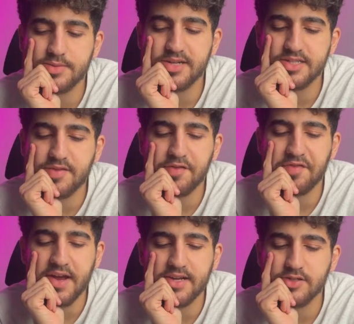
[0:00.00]
because of a
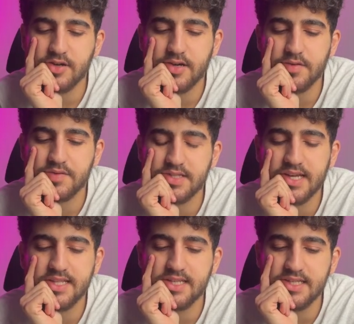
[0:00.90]
factor of
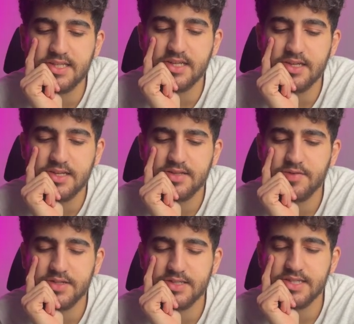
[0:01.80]
10 TT.
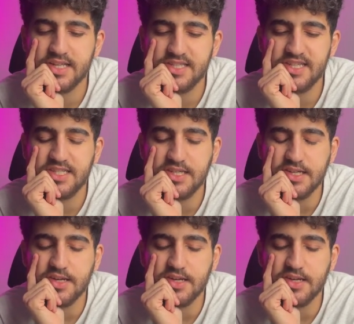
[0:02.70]
What is 10 TT?